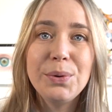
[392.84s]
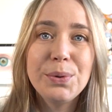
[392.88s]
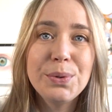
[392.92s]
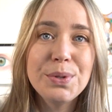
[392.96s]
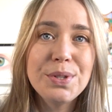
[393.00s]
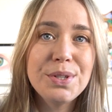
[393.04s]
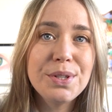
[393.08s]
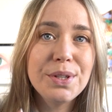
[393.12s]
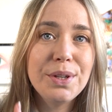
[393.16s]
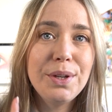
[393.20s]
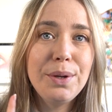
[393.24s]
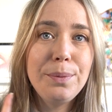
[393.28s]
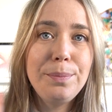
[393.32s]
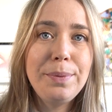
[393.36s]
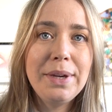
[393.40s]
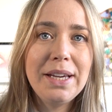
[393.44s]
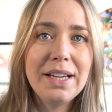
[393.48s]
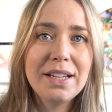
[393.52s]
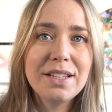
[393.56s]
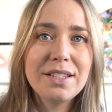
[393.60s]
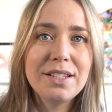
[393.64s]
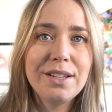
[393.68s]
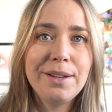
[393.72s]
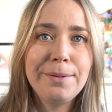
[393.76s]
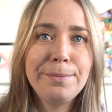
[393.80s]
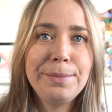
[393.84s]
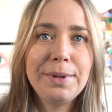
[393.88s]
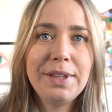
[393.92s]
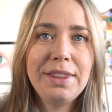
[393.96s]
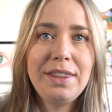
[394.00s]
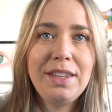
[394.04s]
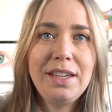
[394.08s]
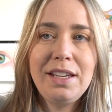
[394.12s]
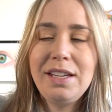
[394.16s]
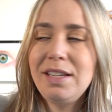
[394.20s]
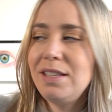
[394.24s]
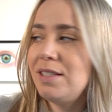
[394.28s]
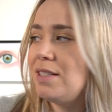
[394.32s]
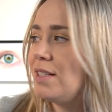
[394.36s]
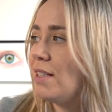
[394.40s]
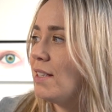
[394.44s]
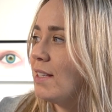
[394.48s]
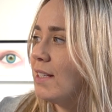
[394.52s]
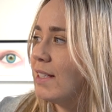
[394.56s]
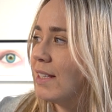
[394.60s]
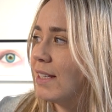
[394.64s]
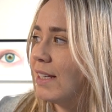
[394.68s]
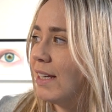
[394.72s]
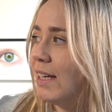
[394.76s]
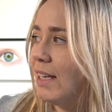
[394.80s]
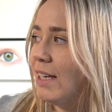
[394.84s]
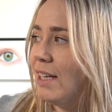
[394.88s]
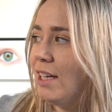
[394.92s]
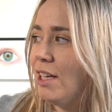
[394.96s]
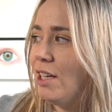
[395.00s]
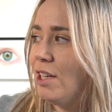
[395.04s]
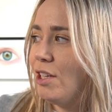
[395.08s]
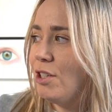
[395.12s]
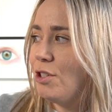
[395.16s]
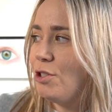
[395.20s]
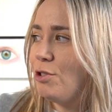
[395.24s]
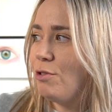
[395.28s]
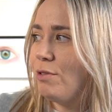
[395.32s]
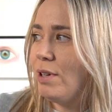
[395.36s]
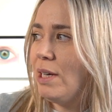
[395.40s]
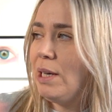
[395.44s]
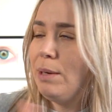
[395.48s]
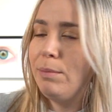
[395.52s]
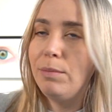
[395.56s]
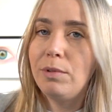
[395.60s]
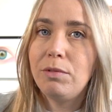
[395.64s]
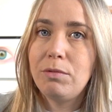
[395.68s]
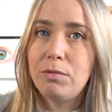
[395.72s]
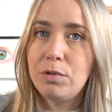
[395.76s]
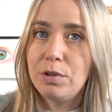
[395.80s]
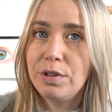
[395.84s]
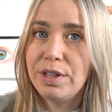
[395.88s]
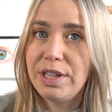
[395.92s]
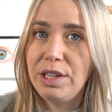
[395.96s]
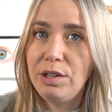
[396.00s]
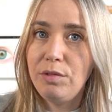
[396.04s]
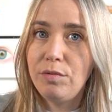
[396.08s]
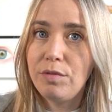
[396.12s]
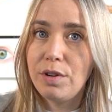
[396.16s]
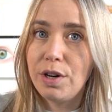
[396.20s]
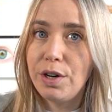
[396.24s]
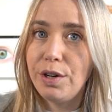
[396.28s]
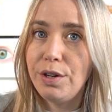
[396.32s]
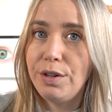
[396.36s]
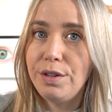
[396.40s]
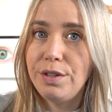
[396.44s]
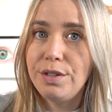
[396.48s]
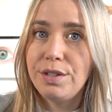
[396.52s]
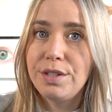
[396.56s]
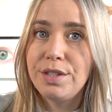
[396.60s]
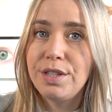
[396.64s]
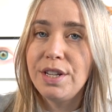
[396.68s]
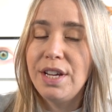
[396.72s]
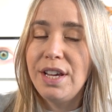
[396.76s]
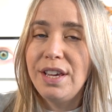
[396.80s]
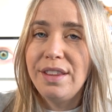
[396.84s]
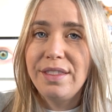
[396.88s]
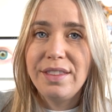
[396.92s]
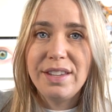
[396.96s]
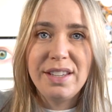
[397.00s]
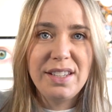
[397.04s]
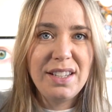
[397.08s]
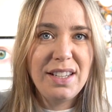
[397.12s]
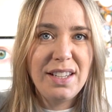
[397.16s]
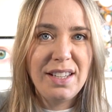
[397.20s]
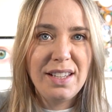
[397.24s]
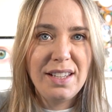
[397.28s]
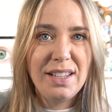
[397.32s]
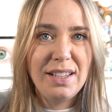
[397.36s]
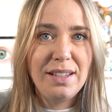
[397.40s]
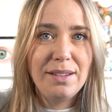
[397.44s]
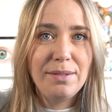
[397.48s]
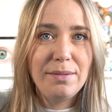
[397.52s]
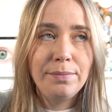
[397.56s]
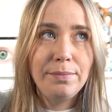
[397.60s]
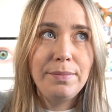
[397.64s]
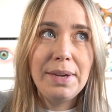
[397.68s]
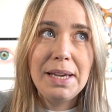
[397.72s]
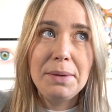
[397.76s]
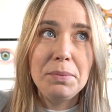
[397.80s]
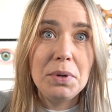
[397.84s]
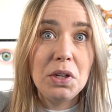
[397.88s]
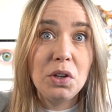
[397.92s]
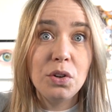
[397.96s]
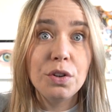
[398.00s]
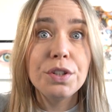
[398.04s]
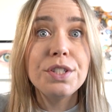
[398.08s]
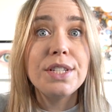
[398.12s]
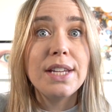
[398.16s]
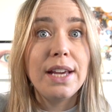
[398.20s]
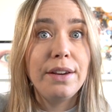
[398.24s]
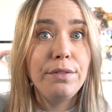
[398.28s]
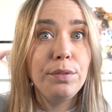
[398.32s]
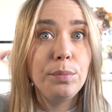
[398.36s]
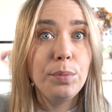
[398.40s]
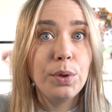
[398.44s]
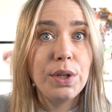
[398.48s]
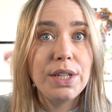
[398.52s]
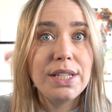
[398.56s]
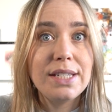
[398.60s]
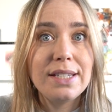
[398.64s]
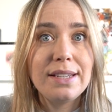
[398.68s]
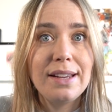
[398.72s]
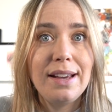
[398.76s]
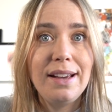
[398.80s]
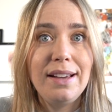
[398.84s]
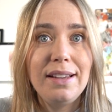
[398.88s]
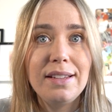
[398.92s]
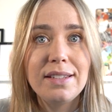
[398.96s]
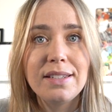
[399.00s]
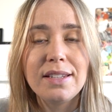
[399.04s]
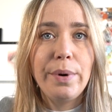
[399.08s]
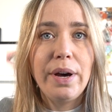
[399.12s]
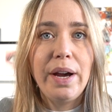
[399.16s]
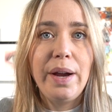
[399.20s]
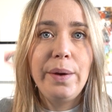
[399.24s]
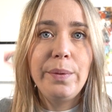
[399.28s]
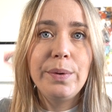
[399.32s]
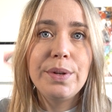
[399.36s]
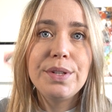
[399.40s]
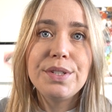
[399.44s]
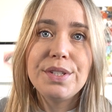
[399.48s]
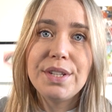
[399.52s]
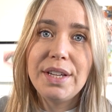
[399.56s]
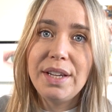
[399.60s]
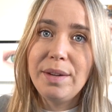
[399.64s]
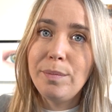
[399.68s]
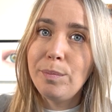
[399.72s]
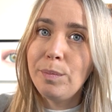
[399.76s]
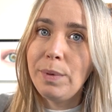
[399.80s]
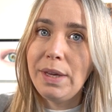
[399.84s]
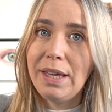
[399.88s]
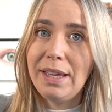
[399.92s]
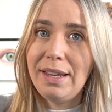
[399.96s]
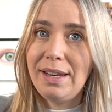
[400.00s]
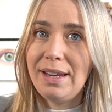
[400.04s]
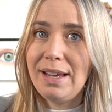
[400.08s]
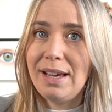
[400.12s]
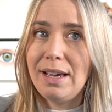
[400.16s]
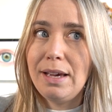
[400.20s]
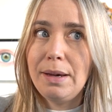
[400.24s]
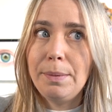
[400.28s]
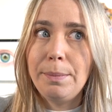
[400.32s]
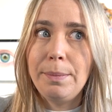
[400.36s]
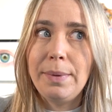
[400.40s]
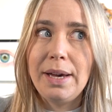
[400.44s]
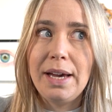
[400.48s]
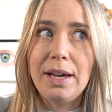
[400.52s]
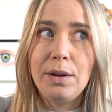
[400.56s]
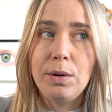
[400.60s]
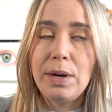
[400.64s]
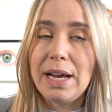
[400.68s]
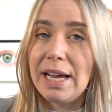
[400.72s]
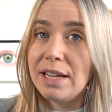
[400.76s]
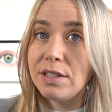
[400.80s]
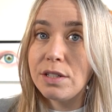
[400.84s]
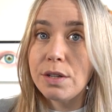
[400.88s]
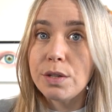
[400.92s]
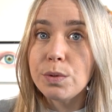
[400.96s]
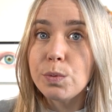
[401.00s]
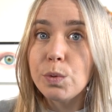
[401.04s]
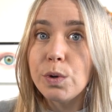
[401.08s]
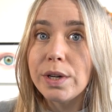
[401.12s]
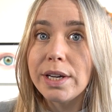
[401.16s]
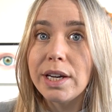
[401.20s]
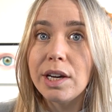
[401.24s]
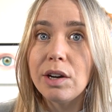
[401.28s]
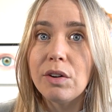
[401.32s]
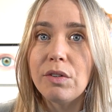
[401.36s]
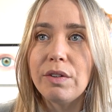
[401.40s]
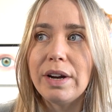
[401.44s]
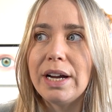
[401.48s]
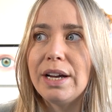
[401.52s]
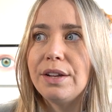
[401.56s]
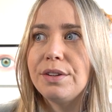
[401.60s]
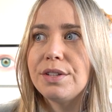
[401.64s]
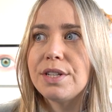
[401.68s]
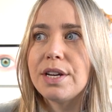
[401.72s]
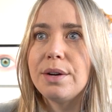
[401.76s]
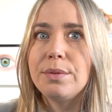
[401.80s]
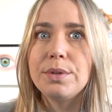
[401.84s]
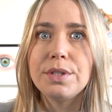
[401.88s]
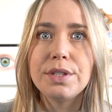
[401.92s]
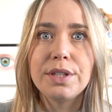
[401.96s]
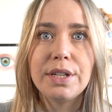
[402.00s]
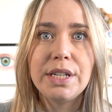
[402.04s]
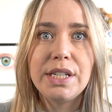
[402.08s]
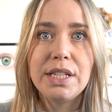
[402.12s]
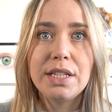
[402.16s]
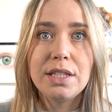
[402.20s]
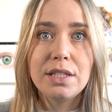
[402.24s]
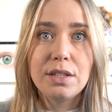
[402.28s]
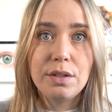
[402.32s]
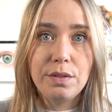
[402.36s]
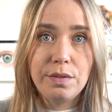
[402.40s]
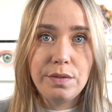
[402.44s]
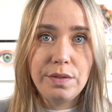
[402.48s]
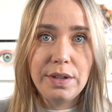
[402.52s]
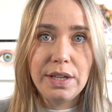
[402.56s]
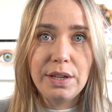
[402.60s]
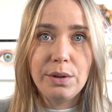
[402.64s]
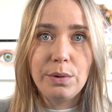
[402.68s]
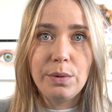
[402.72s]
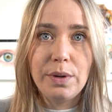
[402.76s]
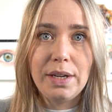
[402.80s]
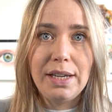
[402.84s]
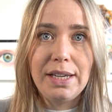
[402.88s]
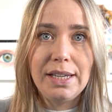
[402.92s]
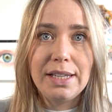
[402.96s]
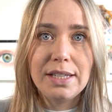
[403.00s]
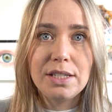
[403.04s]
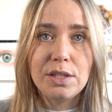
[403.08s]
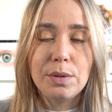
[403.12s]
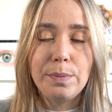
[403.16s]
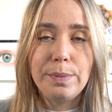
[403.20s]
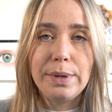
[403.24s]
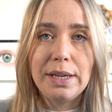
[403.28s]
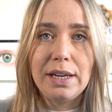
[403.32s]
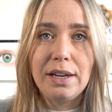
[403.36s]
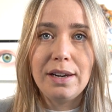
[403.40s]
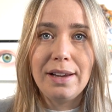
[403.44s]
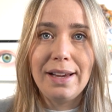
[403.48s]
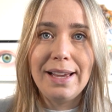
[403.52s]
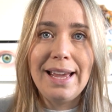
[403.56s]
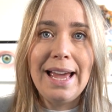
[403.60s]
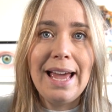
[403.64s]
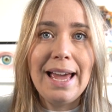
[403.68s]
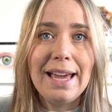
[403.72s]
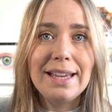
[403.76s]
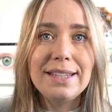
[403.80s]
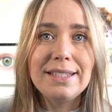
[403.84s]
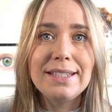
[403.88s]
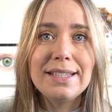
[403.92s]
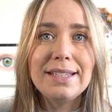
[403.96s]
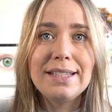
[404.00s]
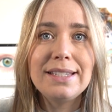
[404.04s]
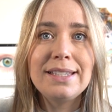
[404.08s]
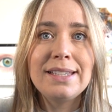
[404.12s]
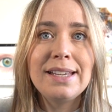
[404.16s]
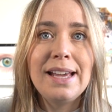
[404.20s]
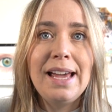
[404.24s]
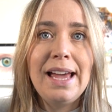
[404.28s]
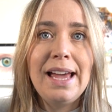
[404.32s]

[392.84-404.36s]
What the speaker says: also picked up these Skinny Dream Rocky Roads. They're maybe not to everybody's taste, but I was in B&M and as I was walking around I was starting to feel a little bit lightheaded